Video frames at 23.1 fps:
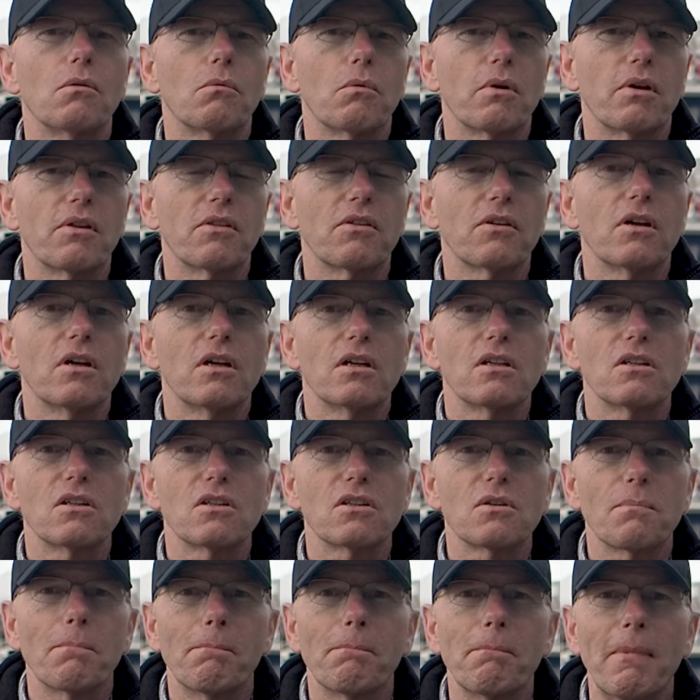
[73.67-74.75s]
with
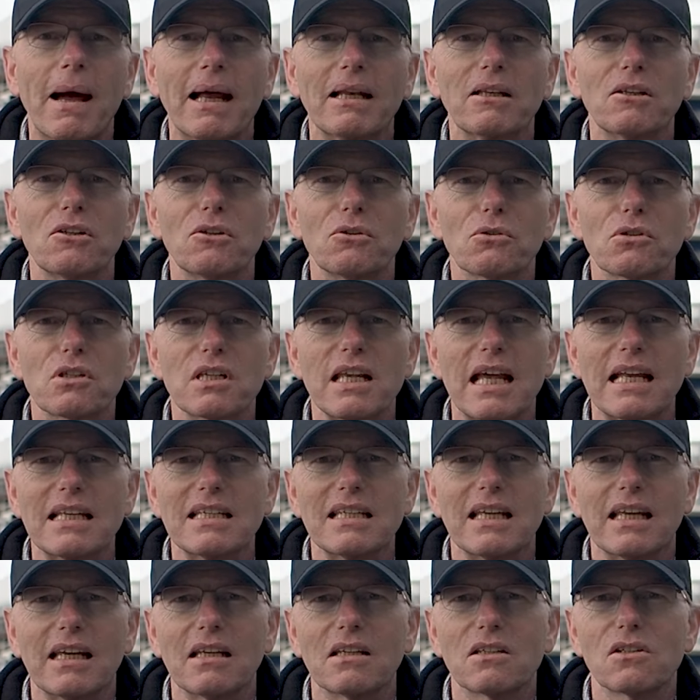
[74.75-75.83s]
some manual
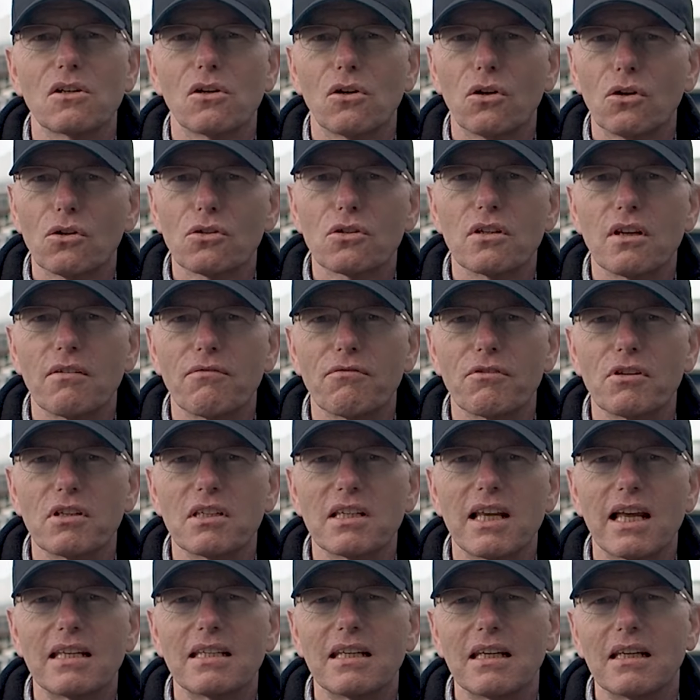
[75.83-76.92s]
settings, lots of different
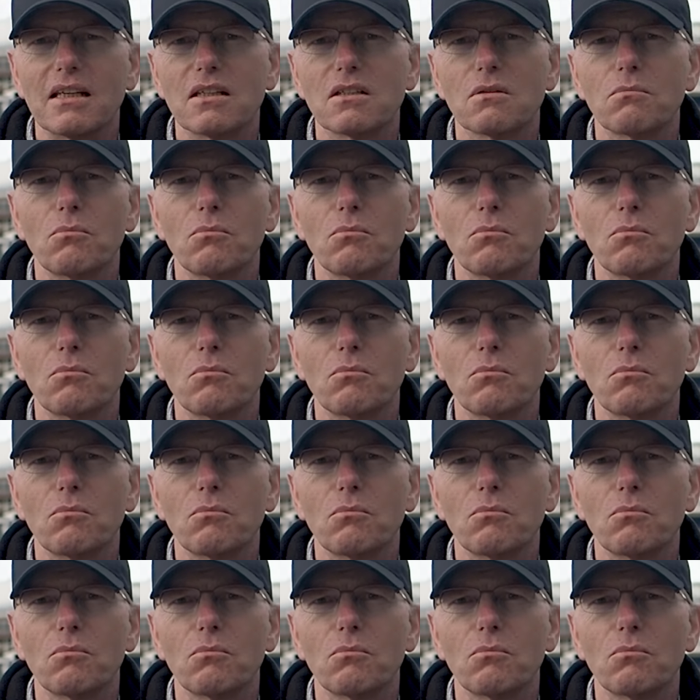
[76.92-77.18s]
settings.